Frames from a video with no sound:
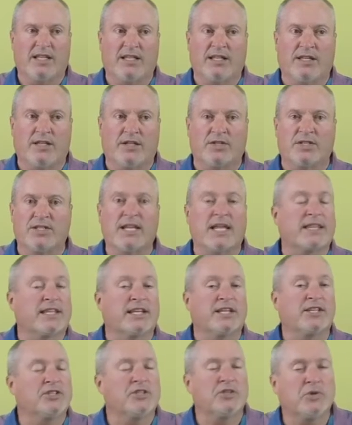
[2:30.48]
there's
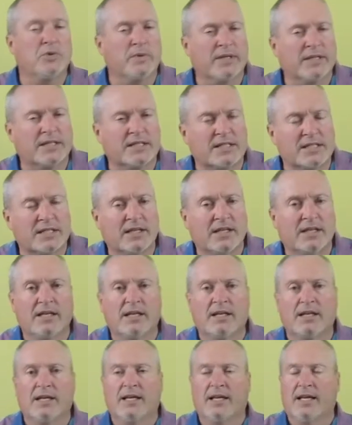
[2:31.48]
nothing to it.
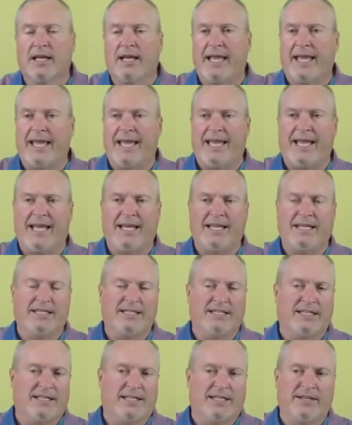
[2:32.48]

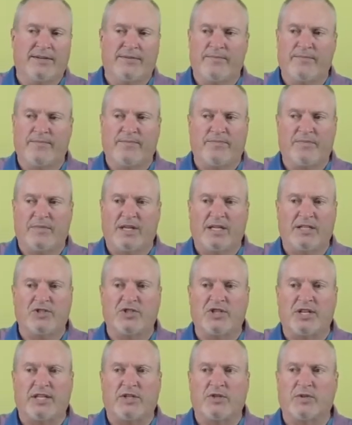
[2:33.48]
And
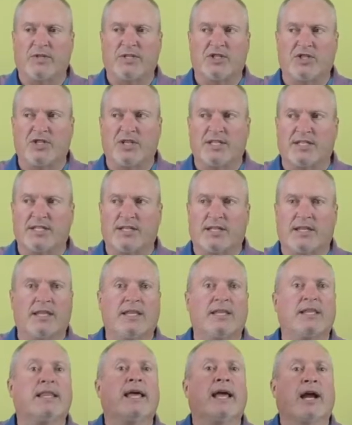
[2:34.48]
gender is just
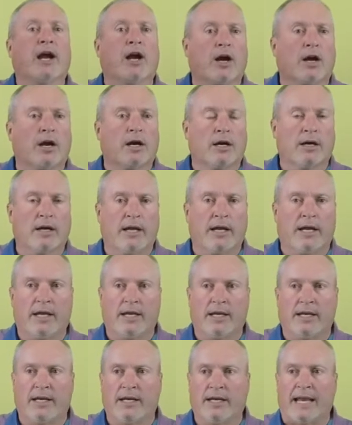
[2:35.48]
there.
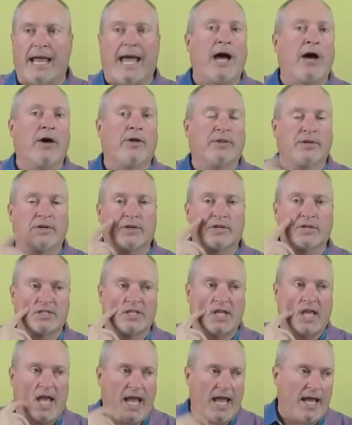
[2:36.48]
And now there's
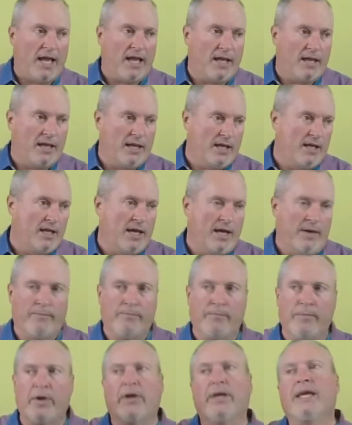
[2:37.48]
a
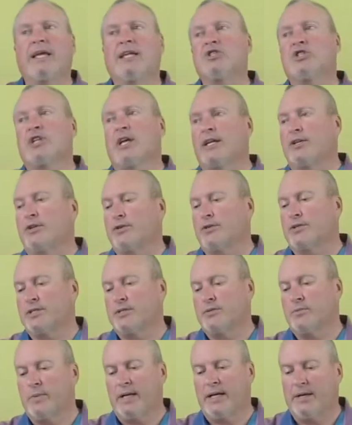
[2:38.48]
million genders.
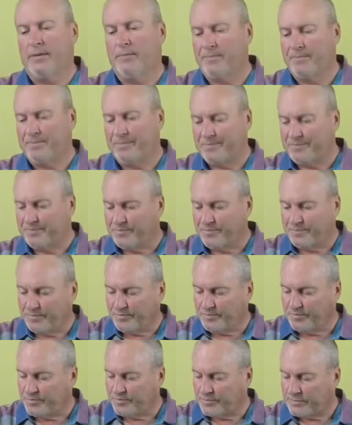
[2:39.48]
Well,
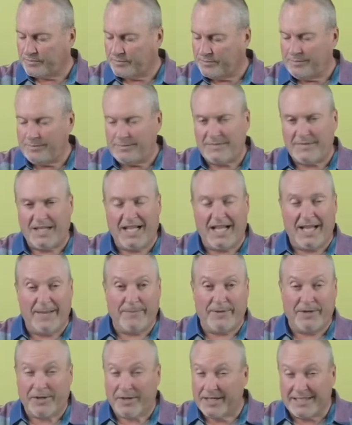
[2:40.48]
I'm
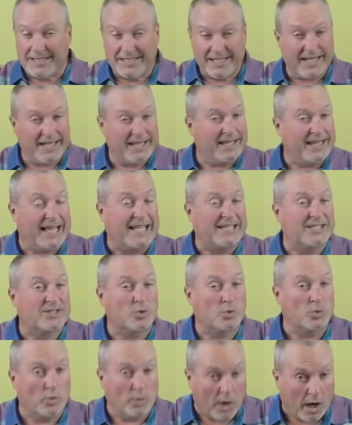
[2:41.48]
here to tell you that's
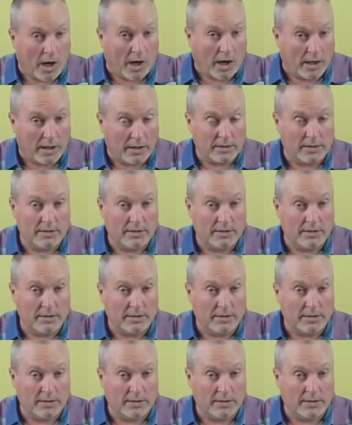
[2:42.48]
wrong.